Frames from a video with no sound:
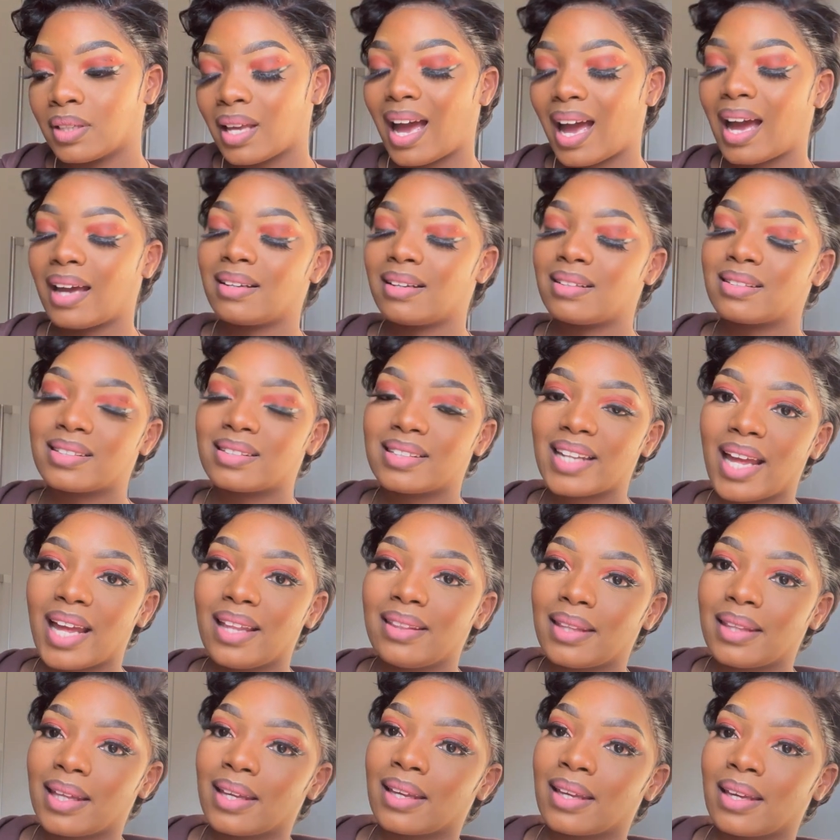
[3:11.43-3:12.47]

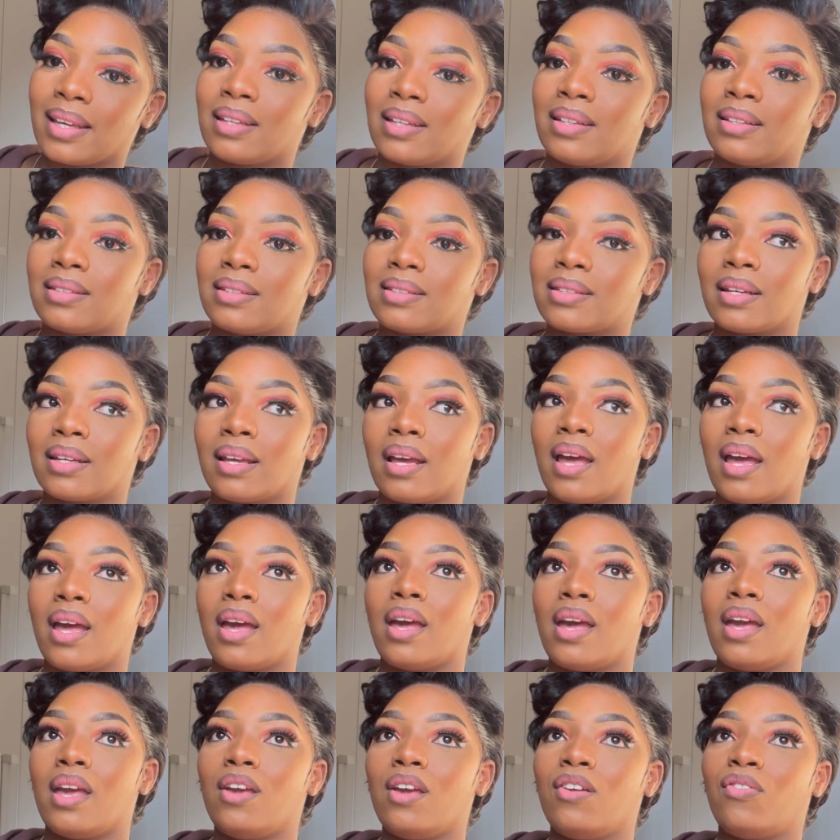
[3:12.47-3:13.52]
understand their kids.
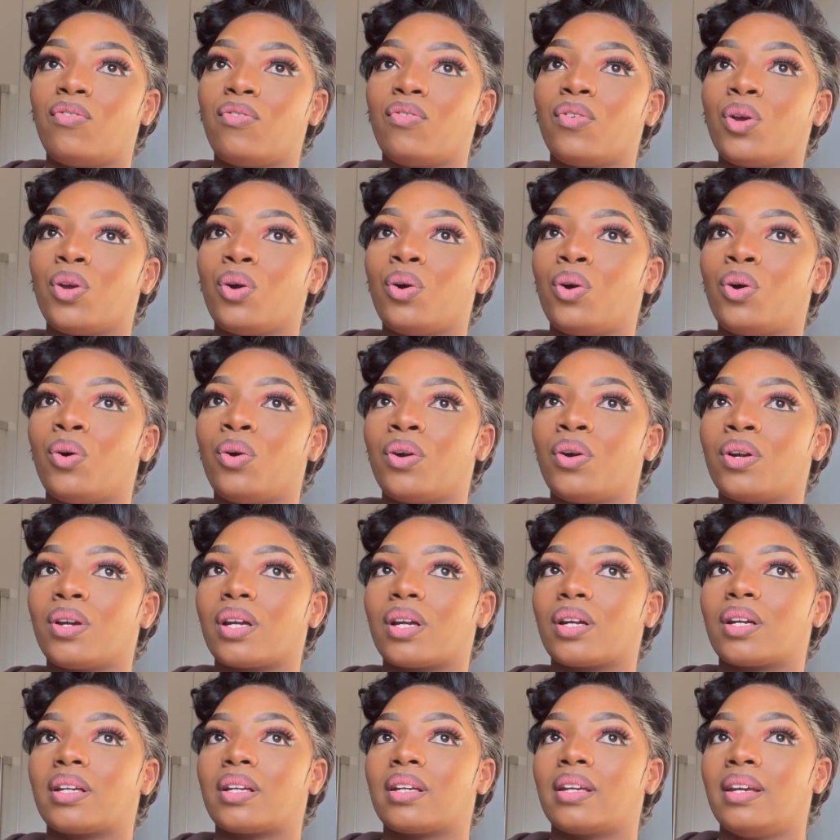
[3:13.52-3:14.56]
If your
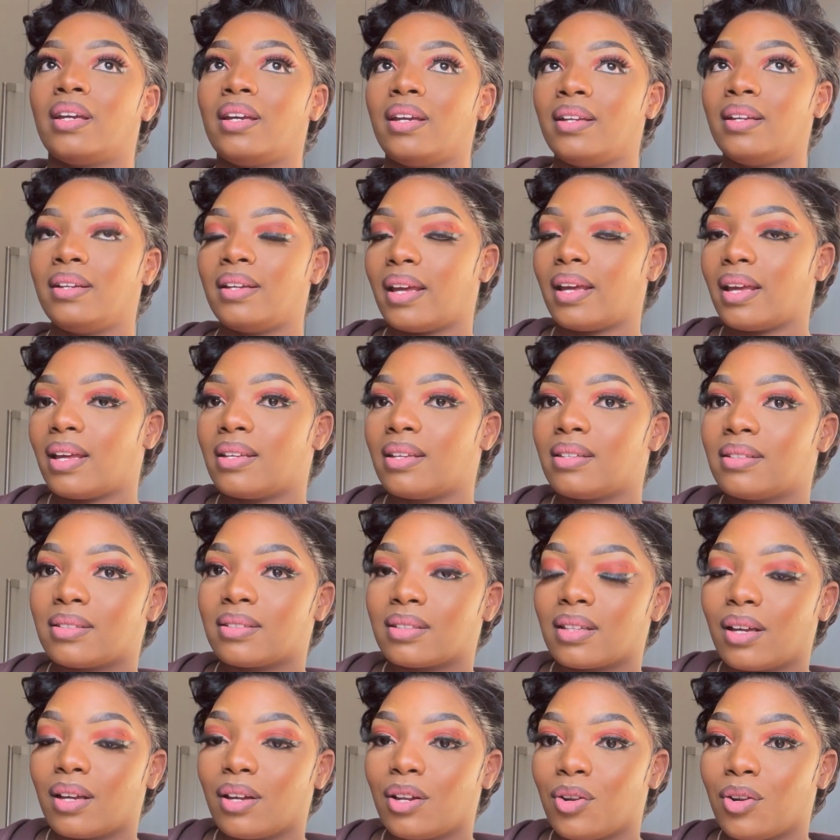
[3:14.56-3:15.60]
kid is
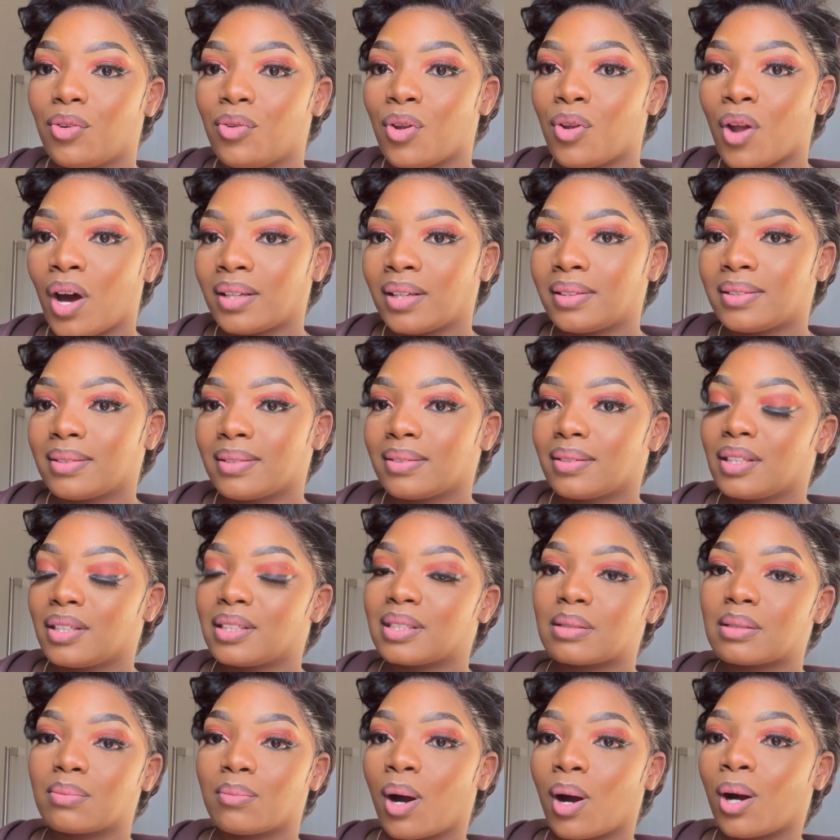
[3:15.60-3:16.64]
not the
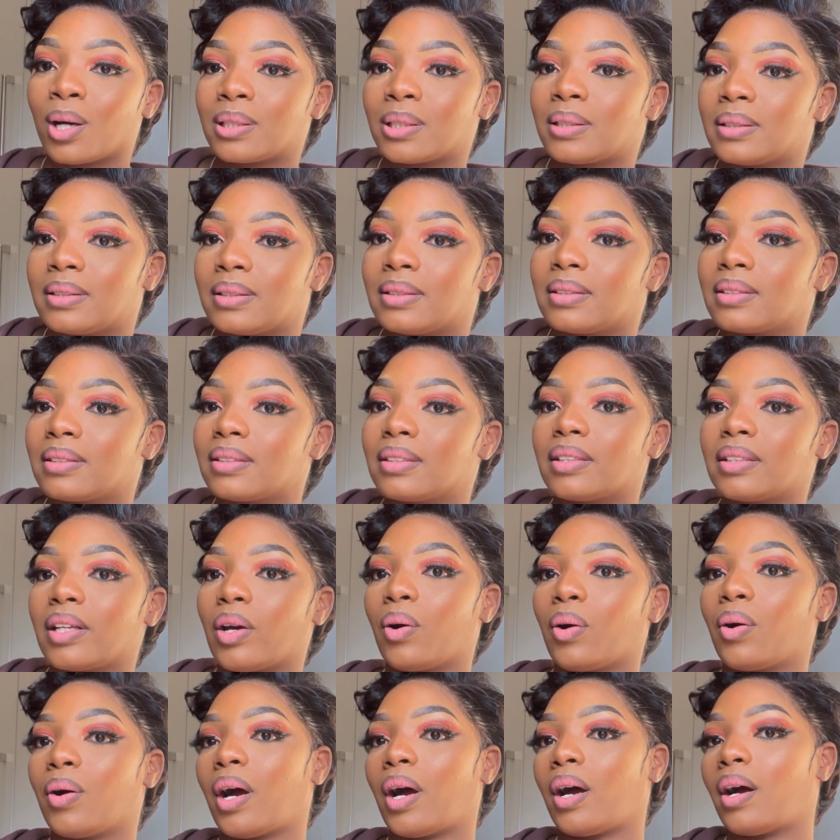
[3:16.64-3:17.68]
smartest,
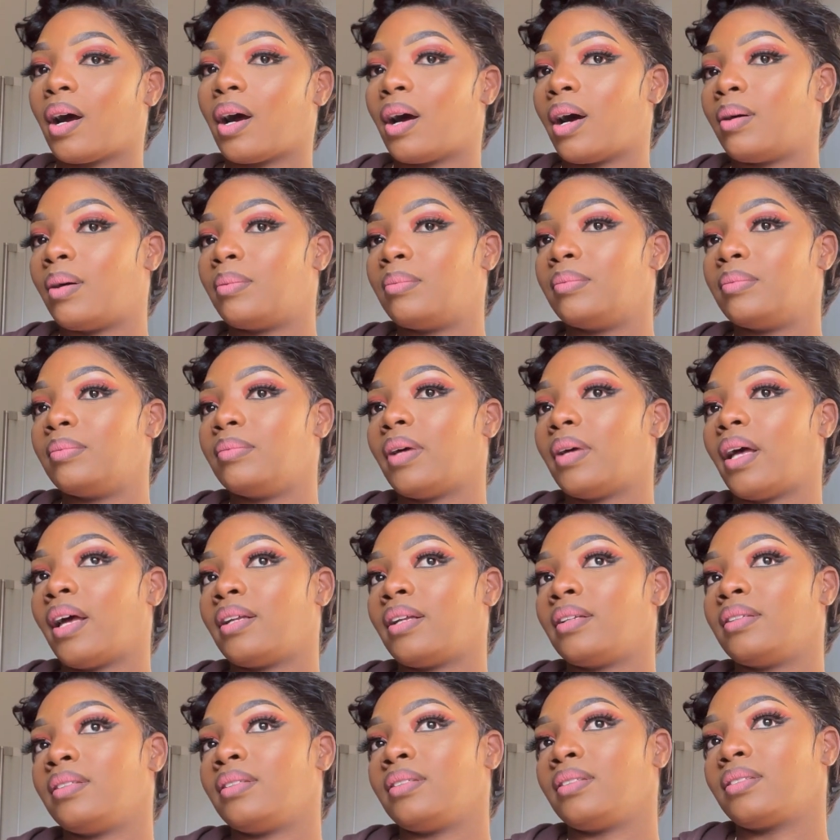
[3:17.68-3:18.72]

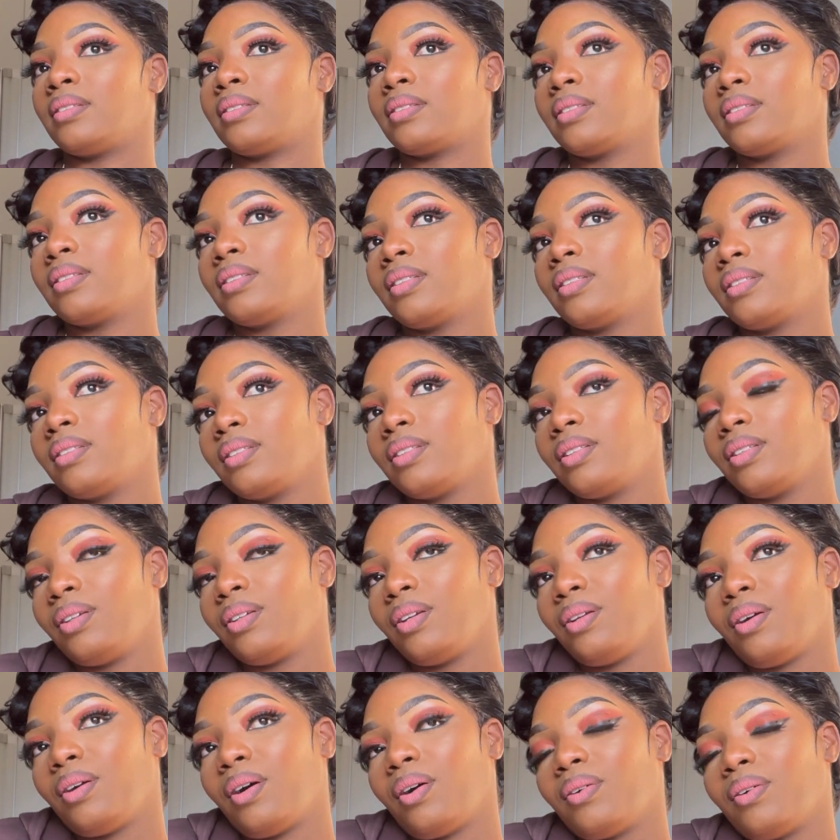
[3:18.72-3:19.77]
and
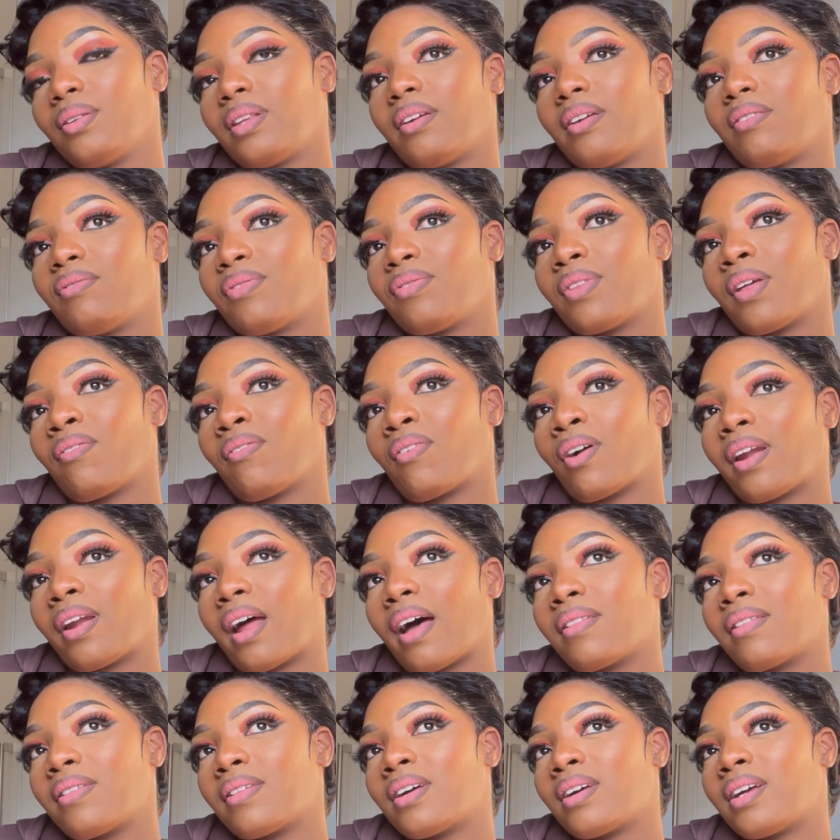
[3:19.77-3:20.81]
you know, they've got
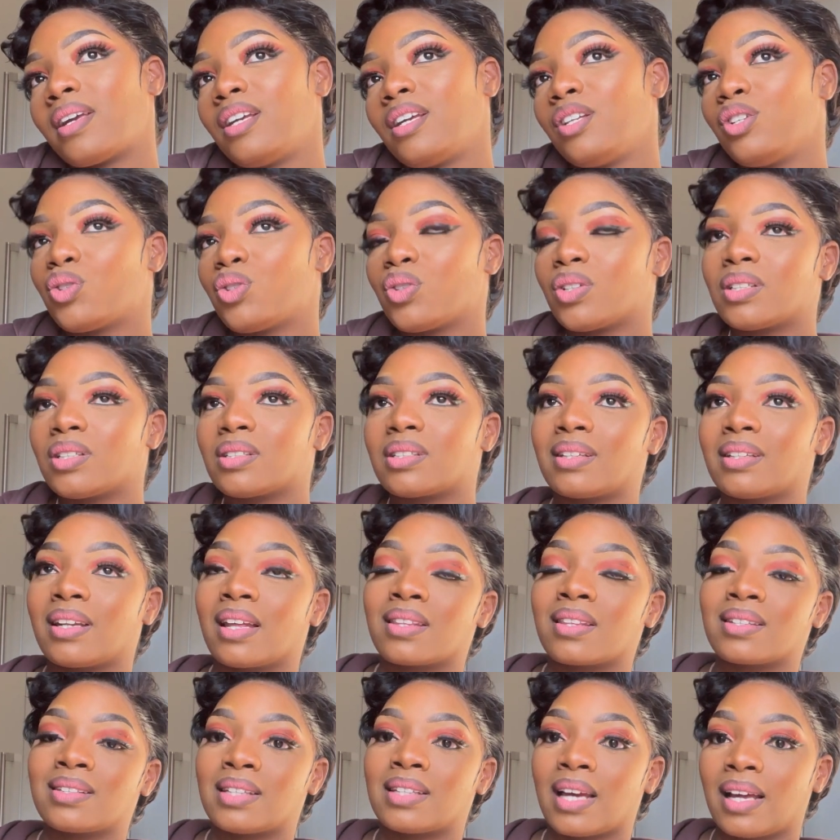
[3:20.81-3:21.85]
other interests and
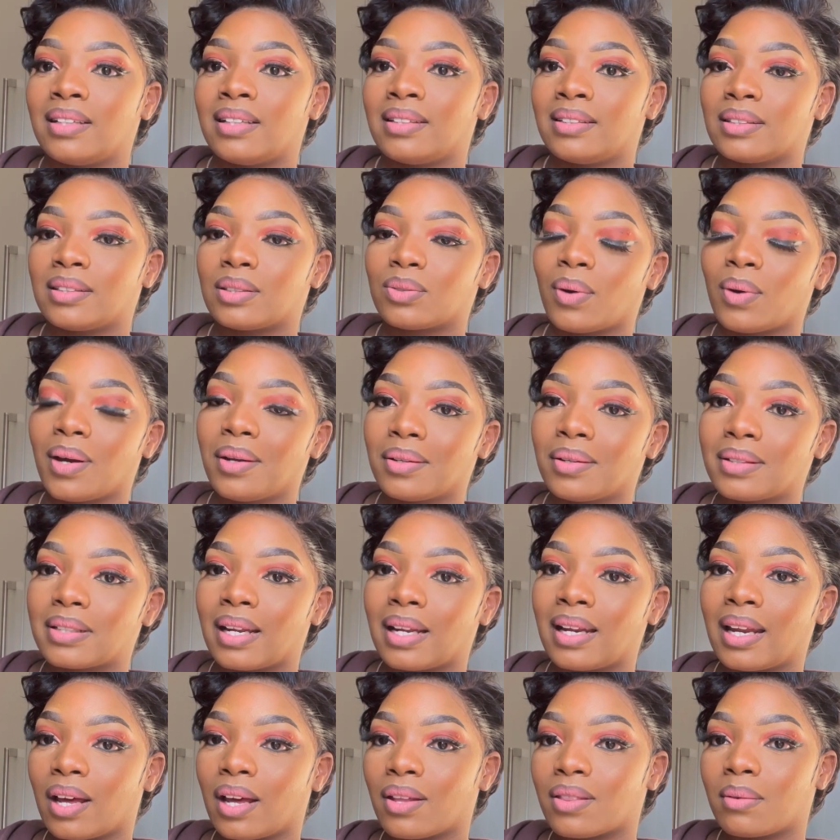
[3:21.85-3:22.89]
other talents, why not
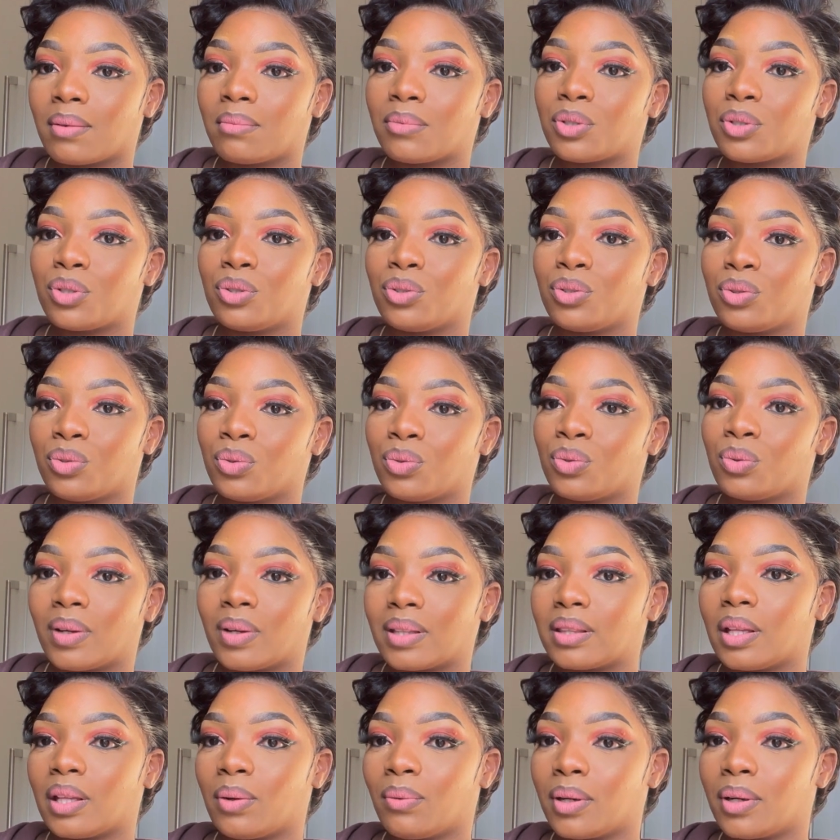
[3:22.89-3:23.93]
allow them to do
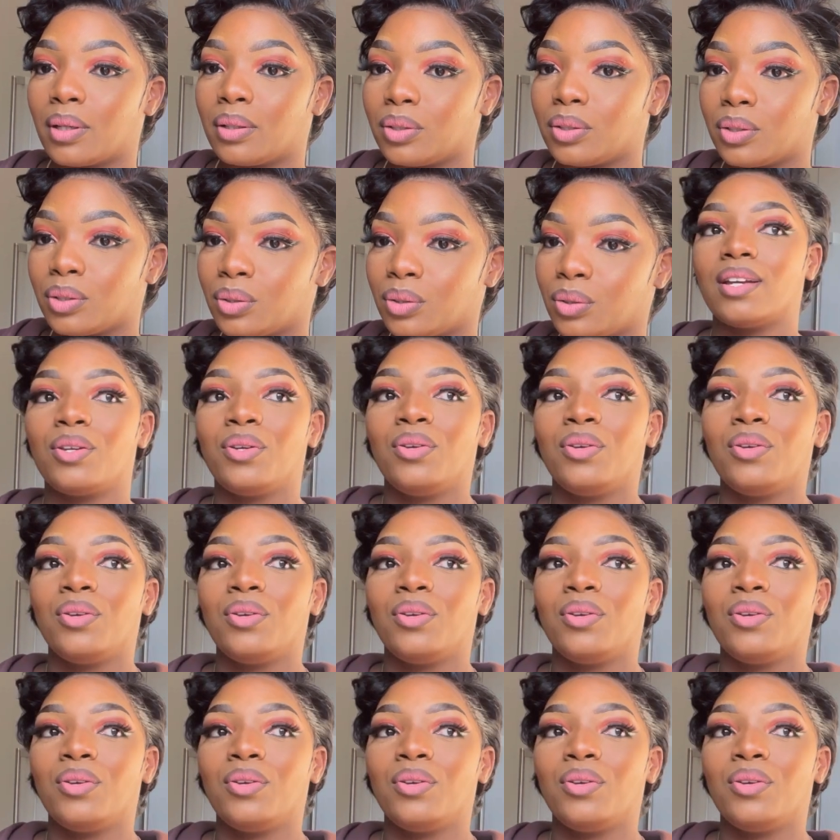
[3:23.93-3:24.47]
what they want to do?